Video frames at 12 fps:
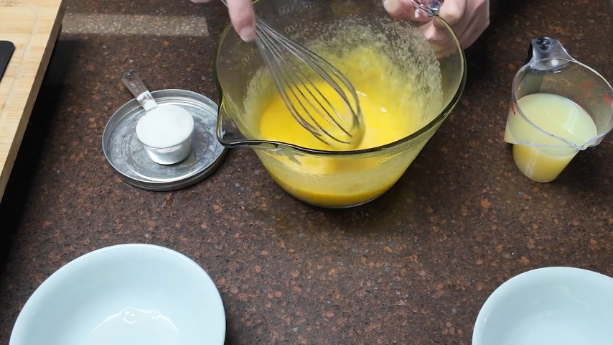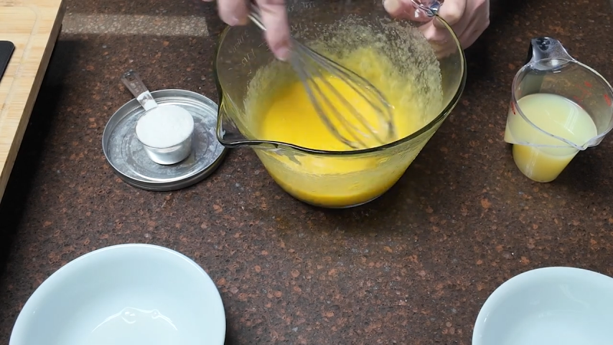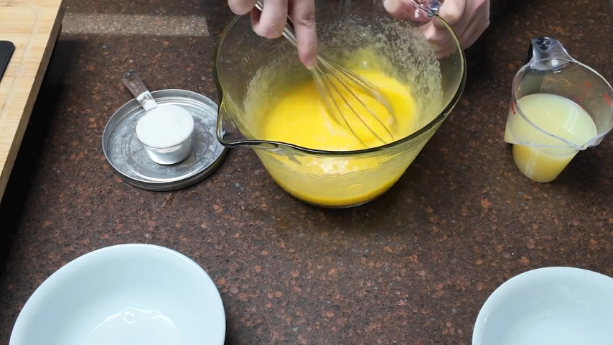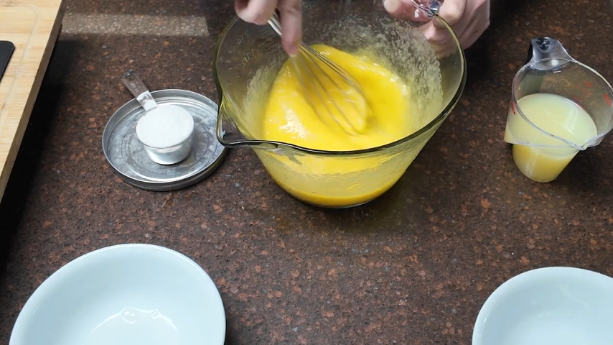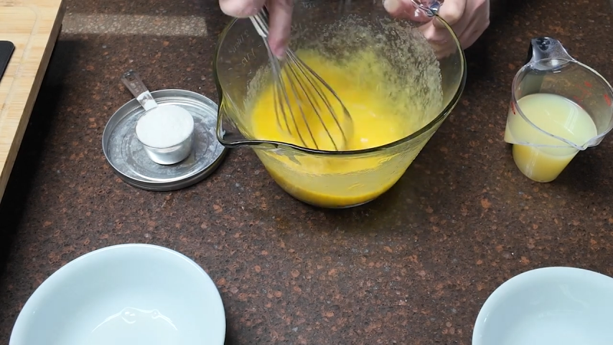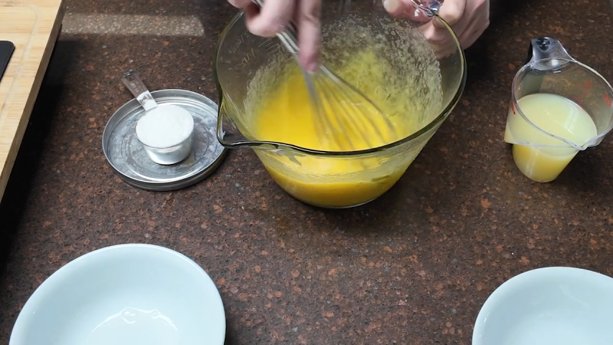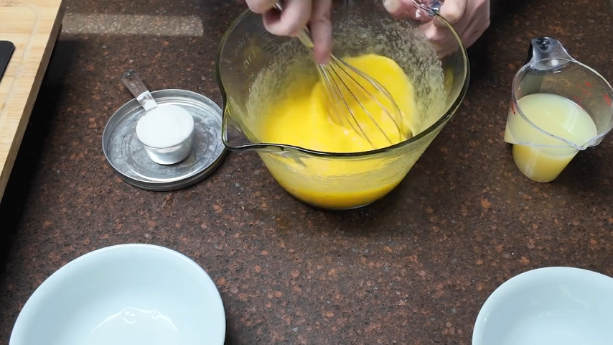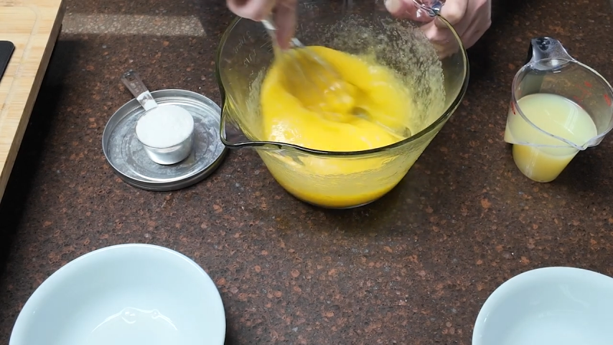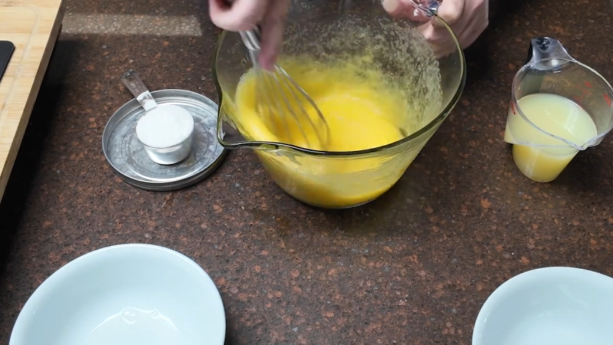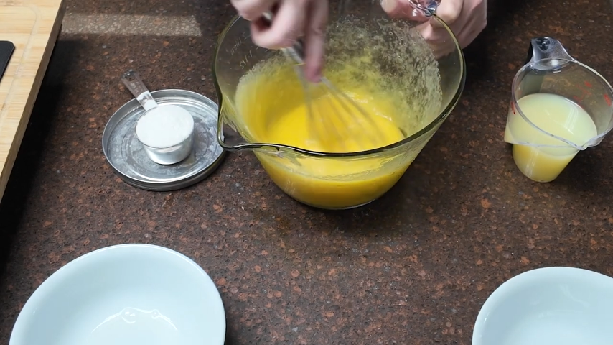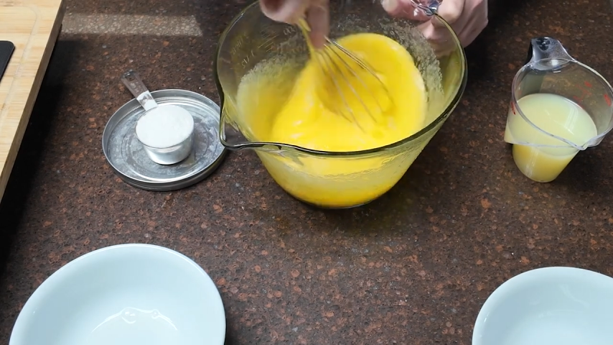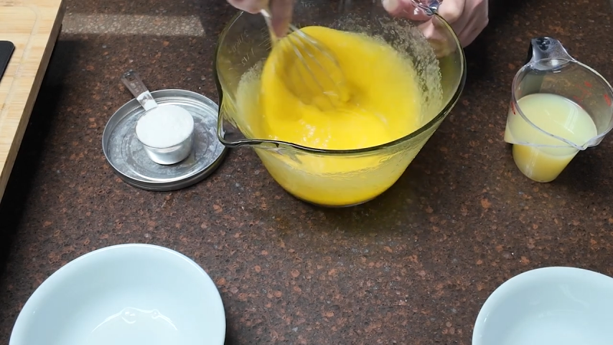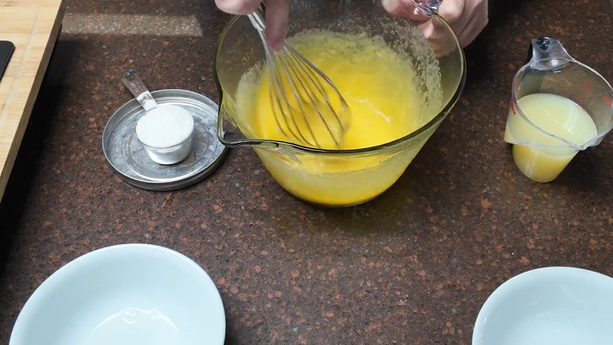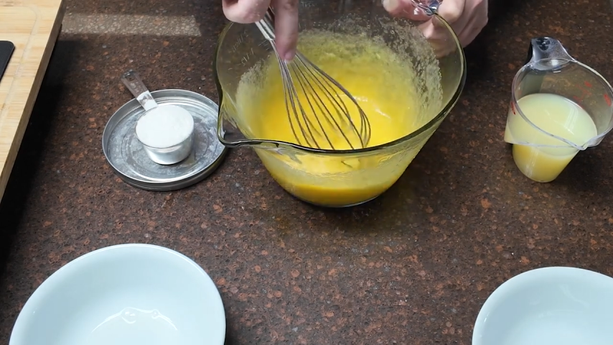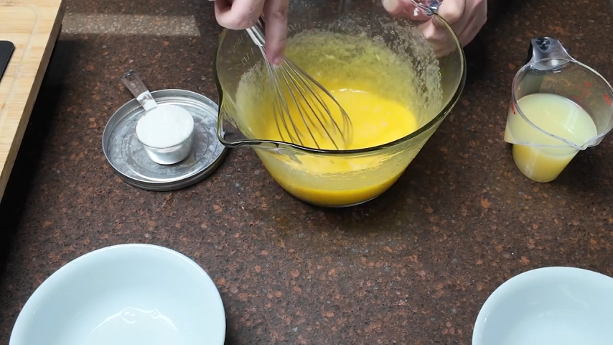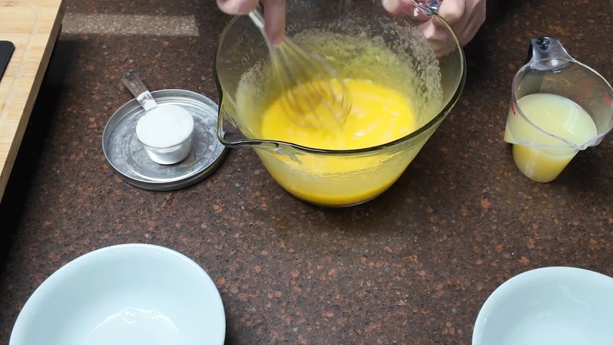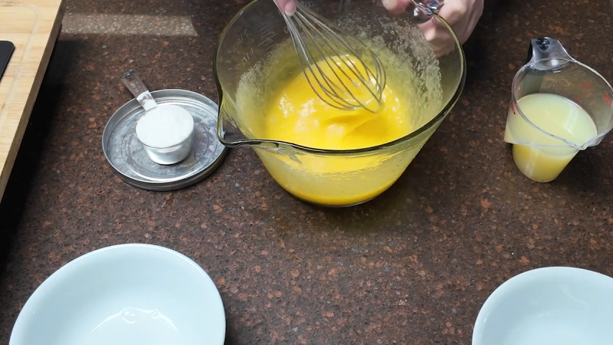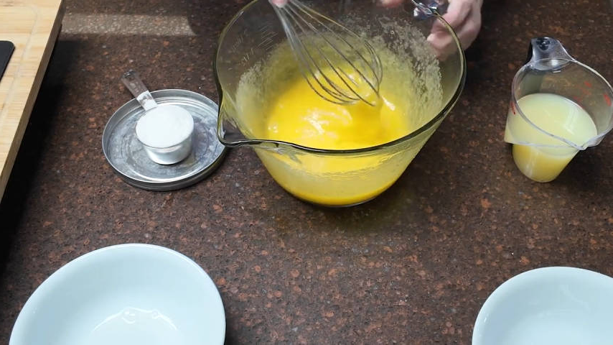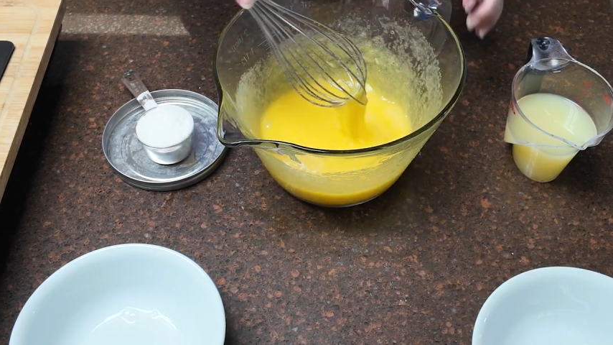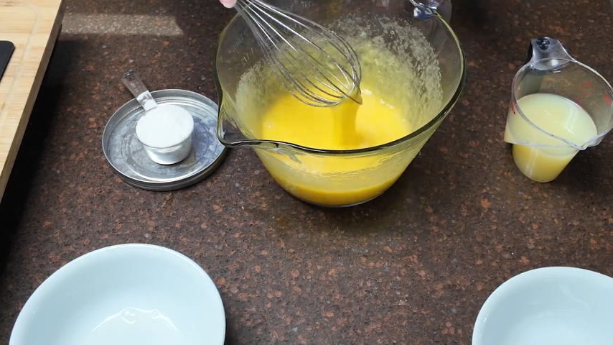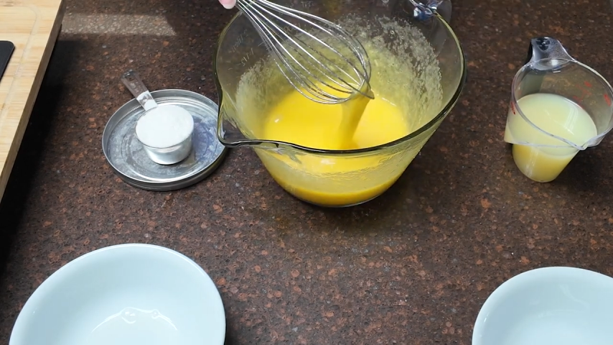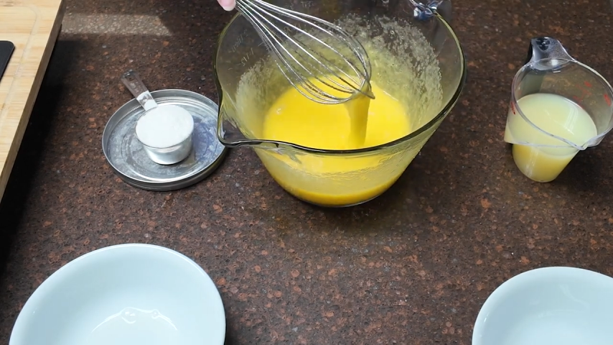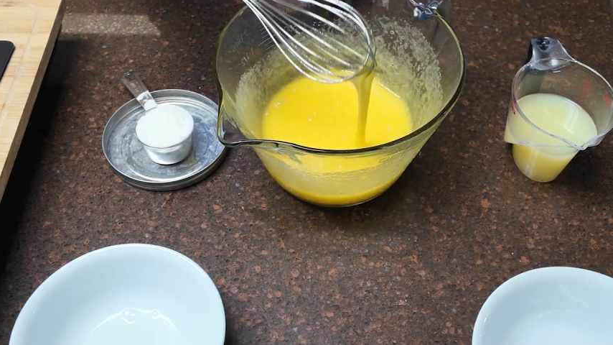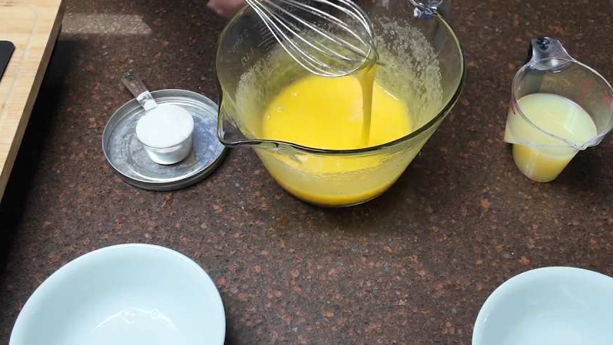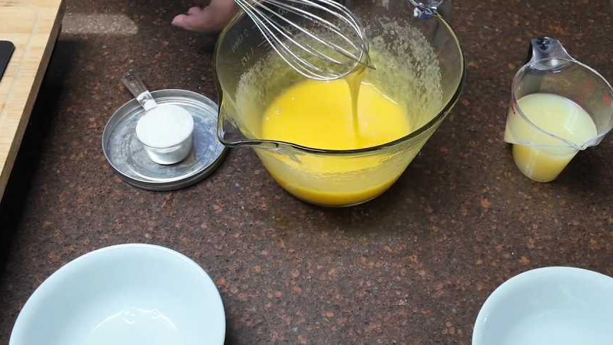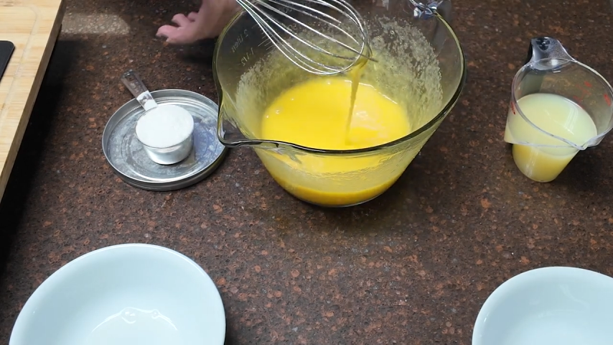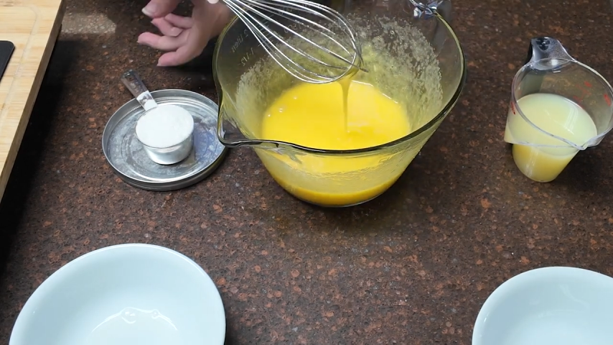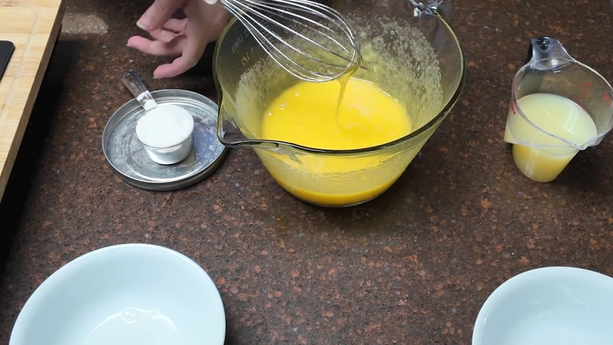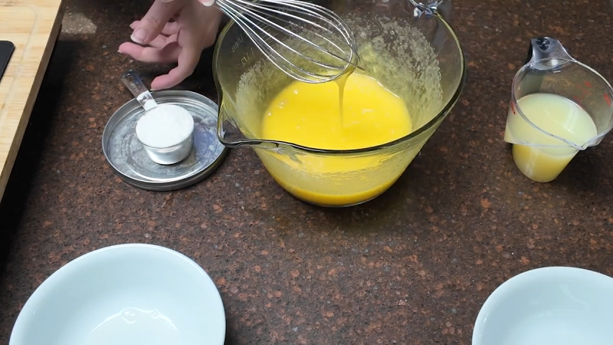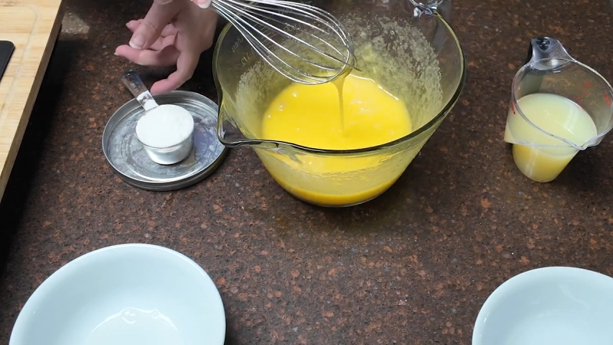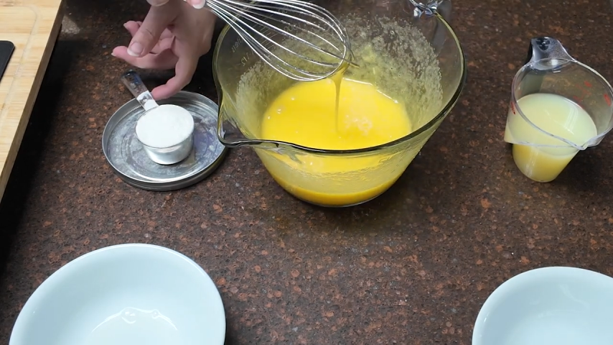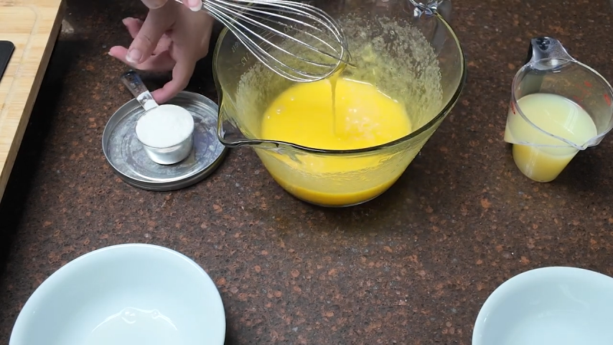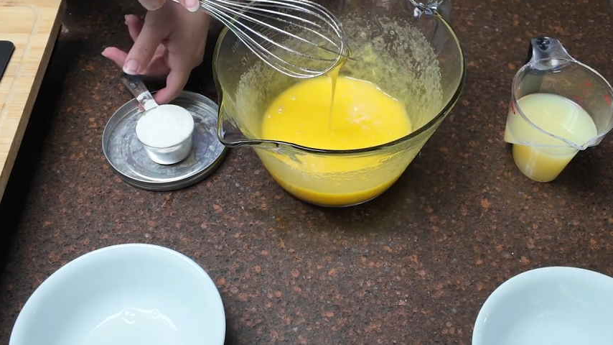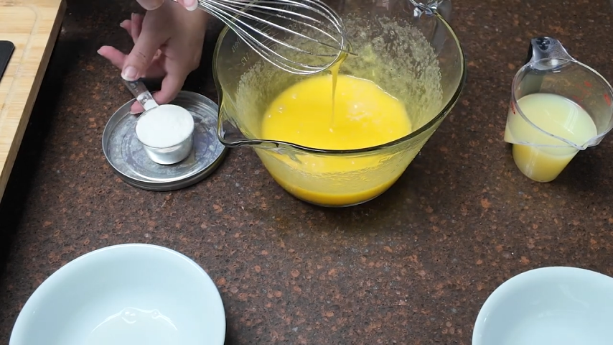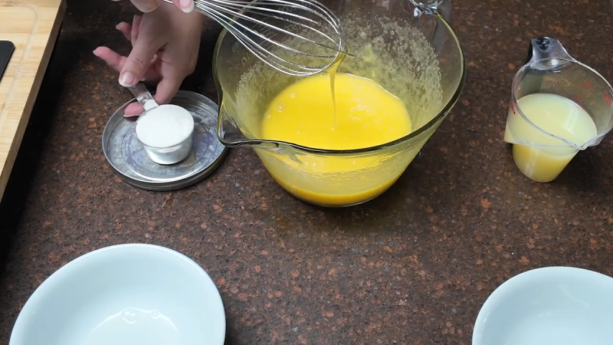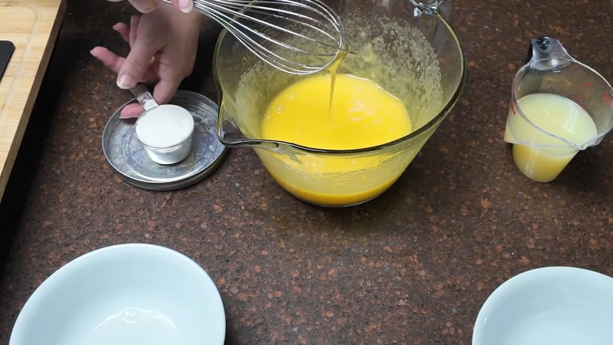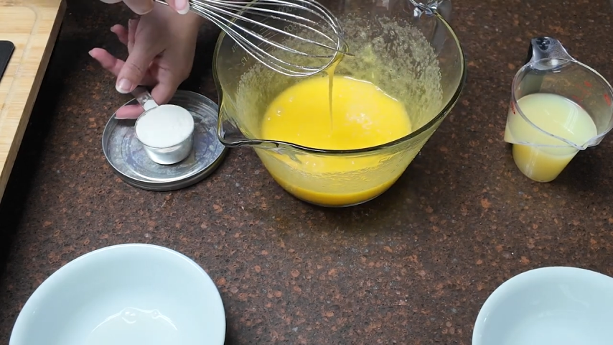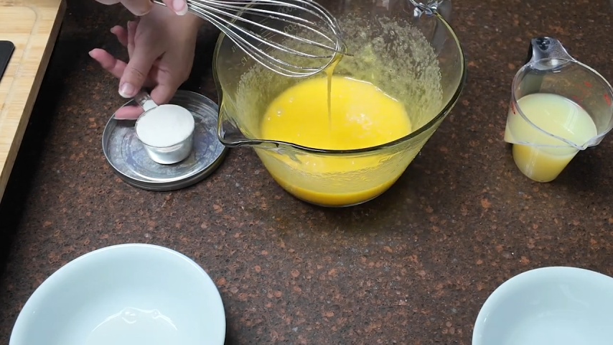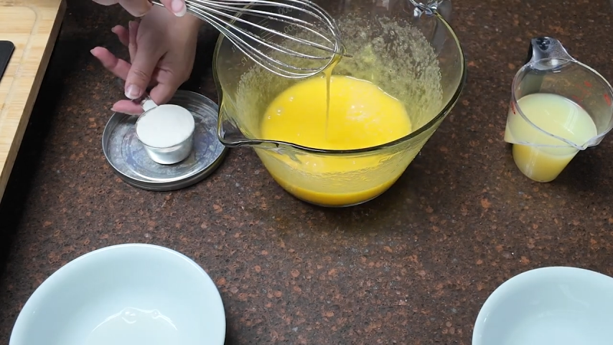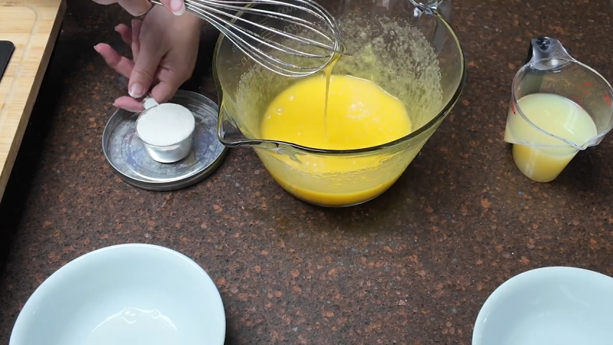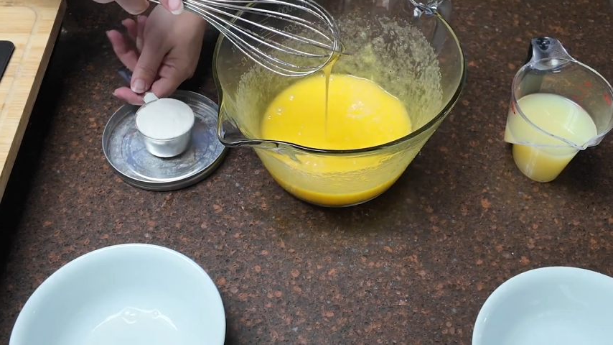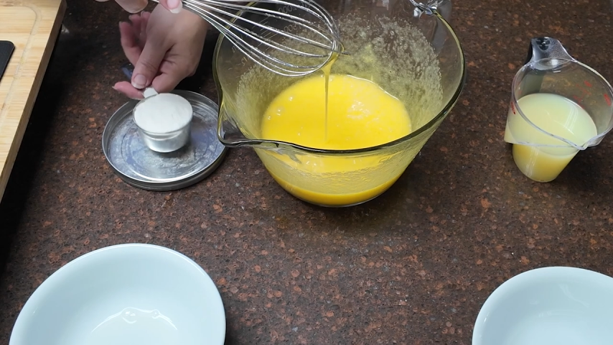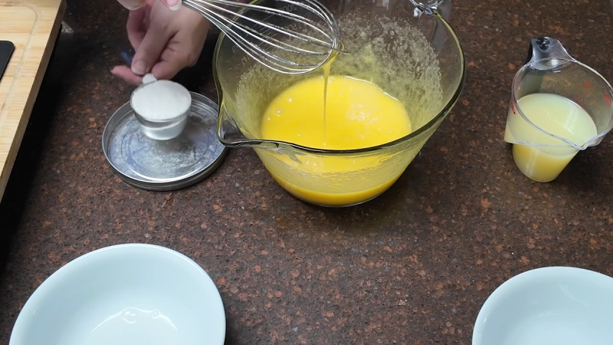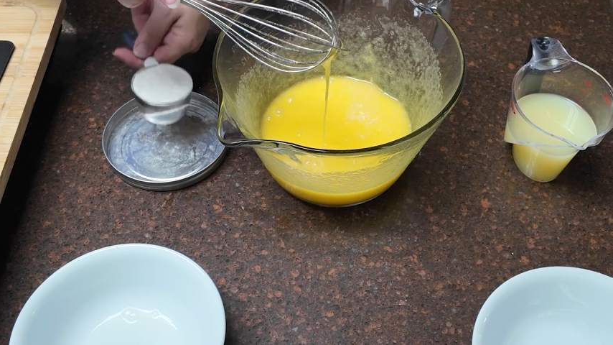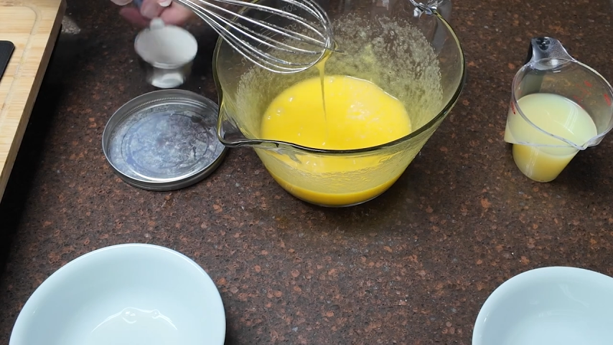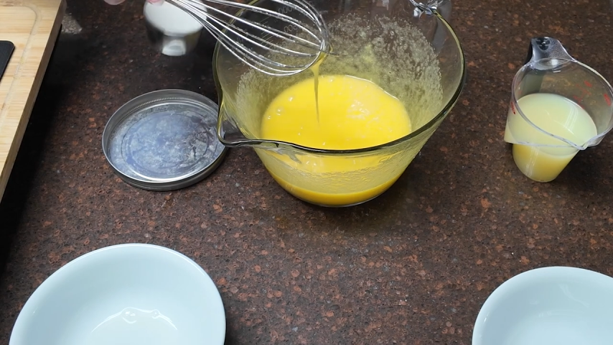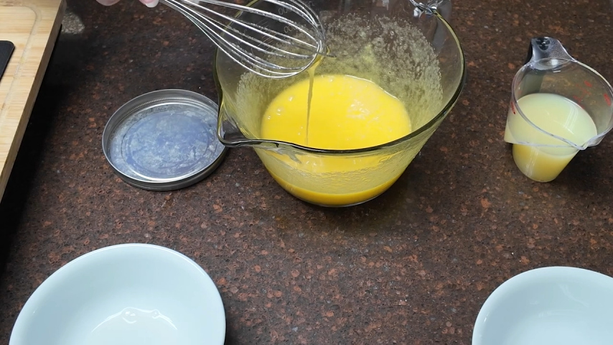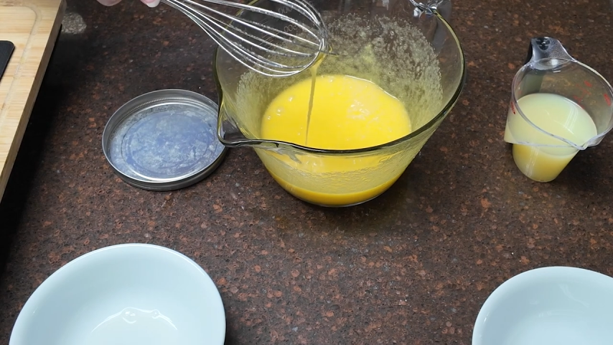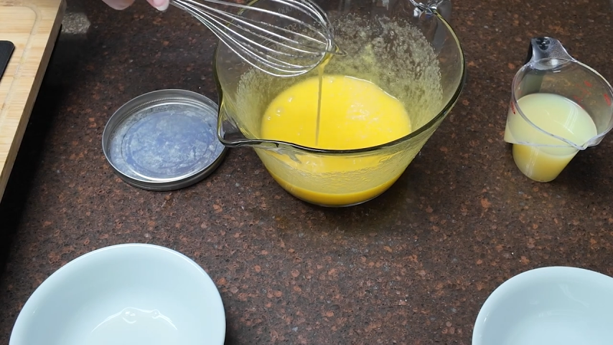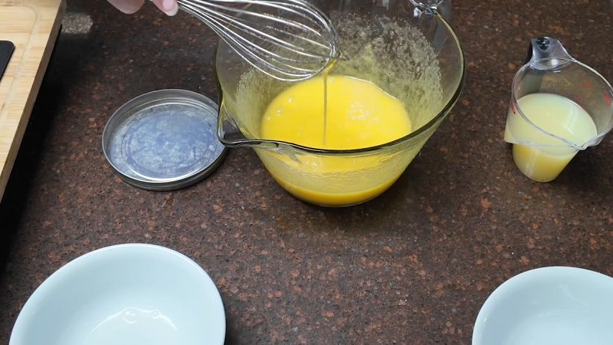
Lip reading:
Nobody's mouth can be seen.